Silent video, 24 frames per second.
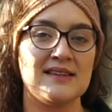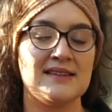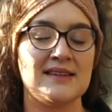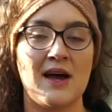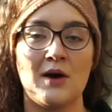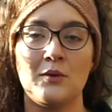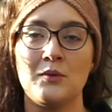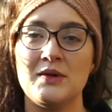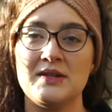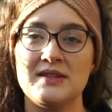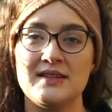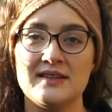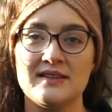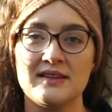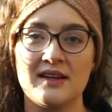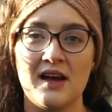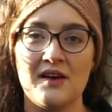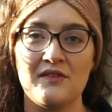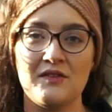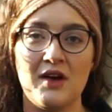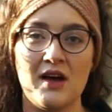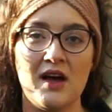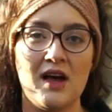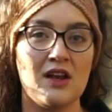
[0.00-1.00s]
Now, we did
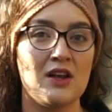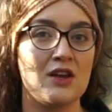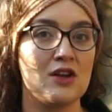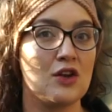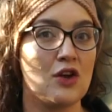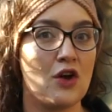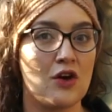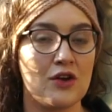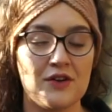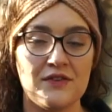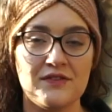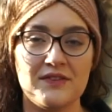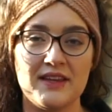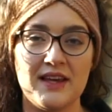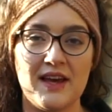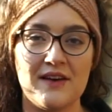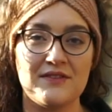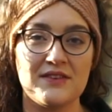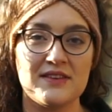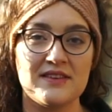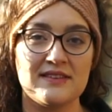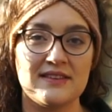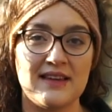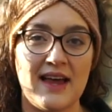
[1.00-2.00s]
cover a lot of the
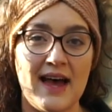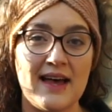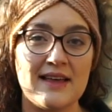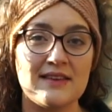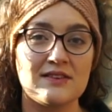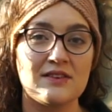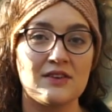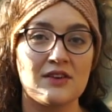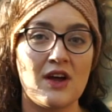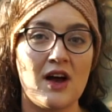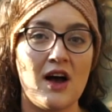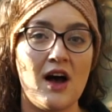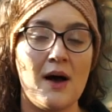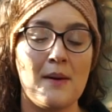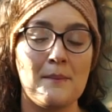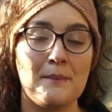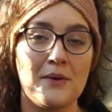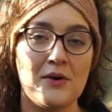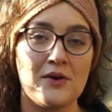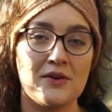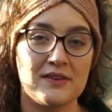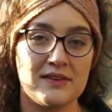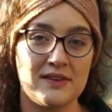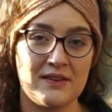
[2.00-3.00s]
other stats on our
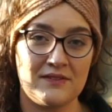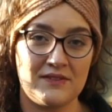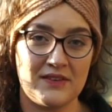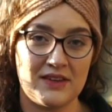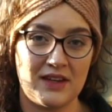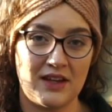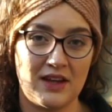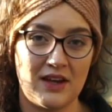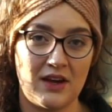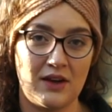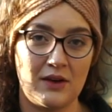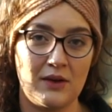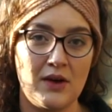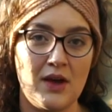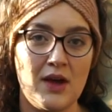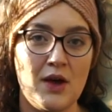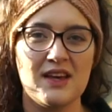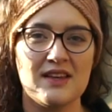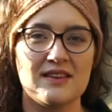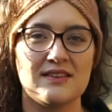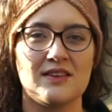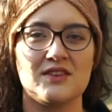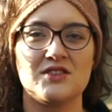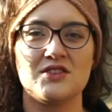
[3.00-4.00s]
unboxing video,
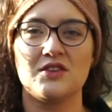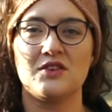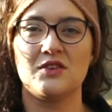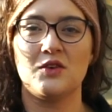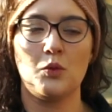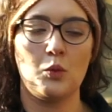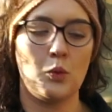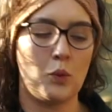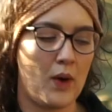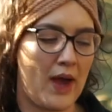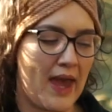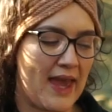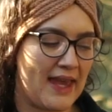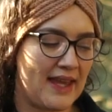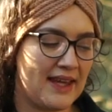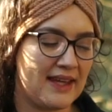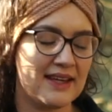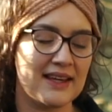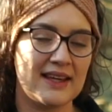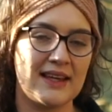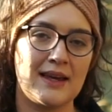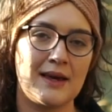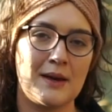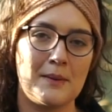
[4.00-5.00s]
such as the weight,
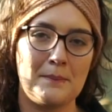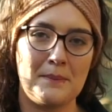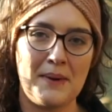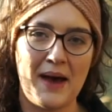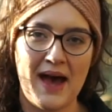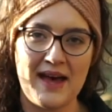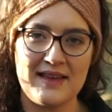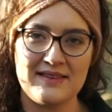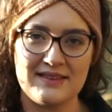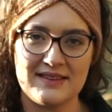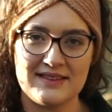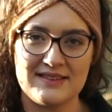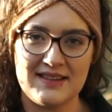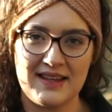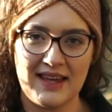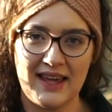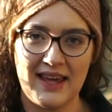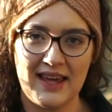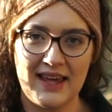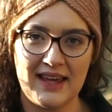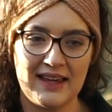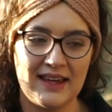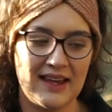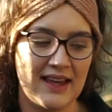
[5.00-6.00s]

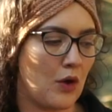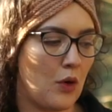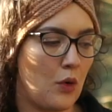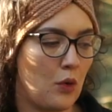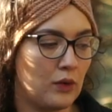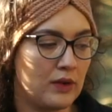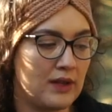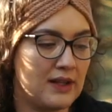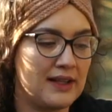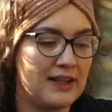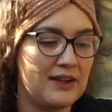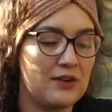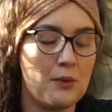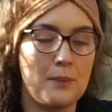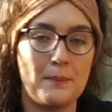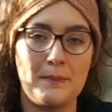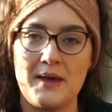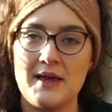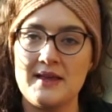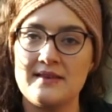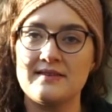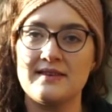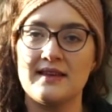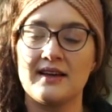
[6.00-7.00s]
capacity, all the little
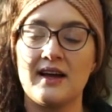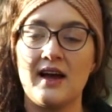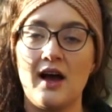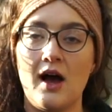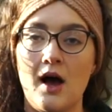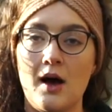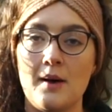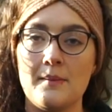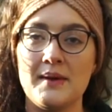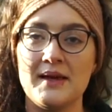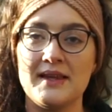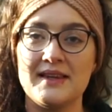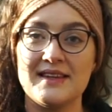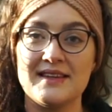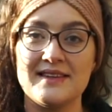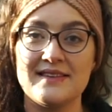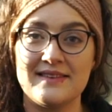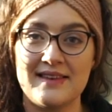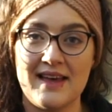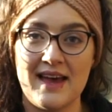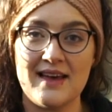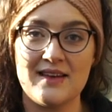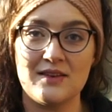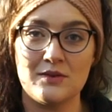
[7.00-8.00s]
bits that come in the
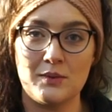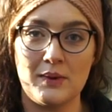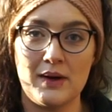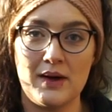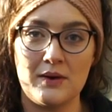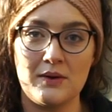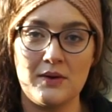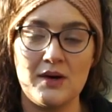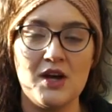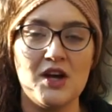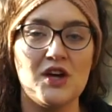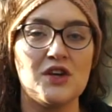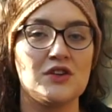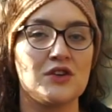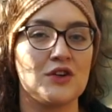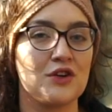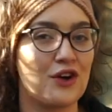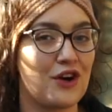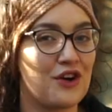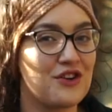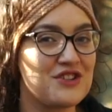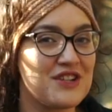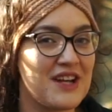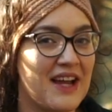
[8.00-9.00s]
set as well. So
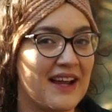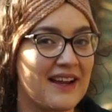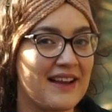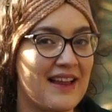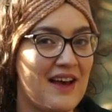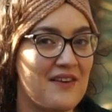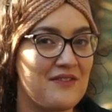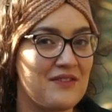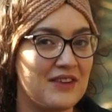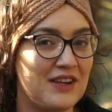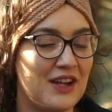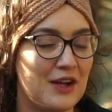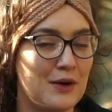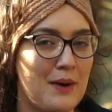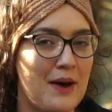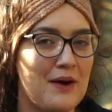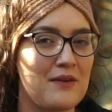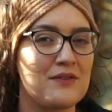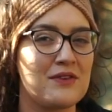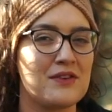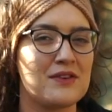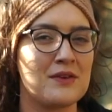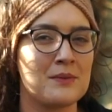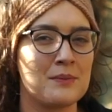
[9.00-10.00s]
go check that video
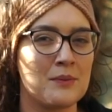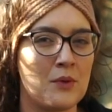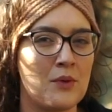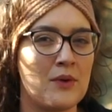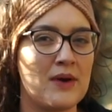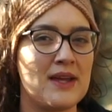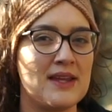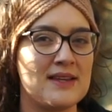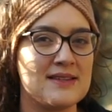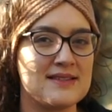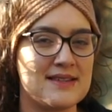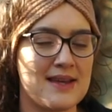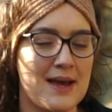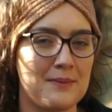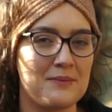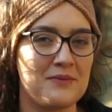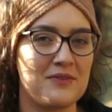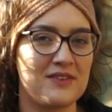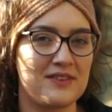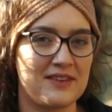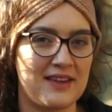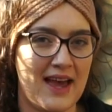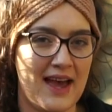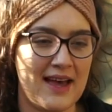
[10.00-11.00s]
out for some more
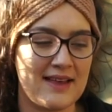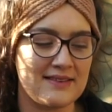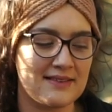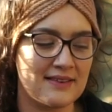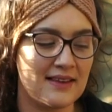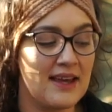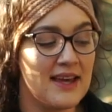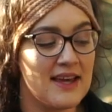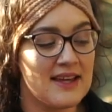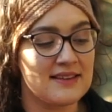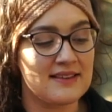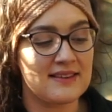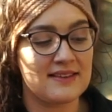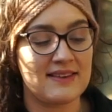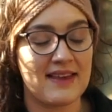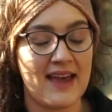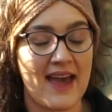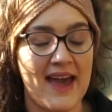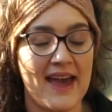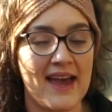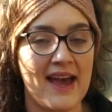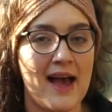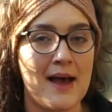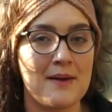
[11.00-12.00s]
in-depth stats.
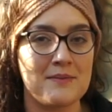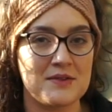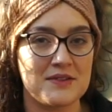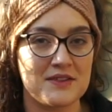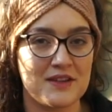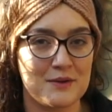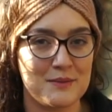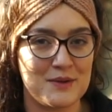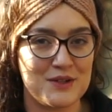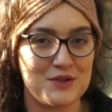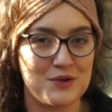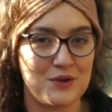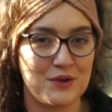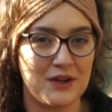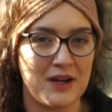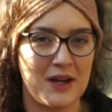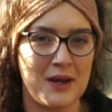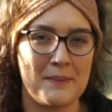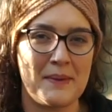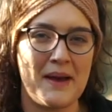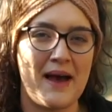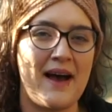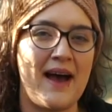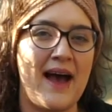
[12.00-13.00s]
Today, I'm just going to be talking
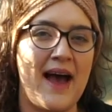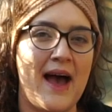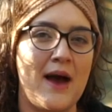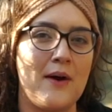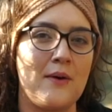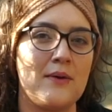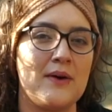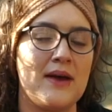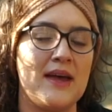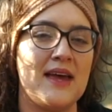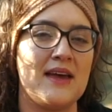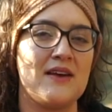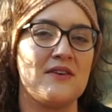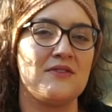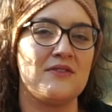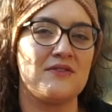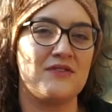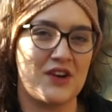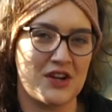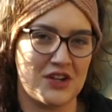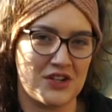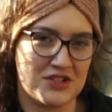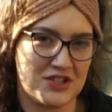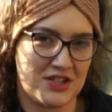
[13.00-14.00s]
about how it
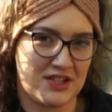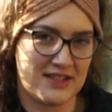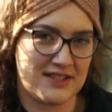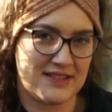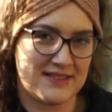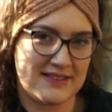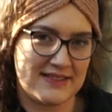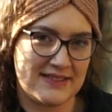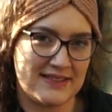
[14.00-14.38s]
functions.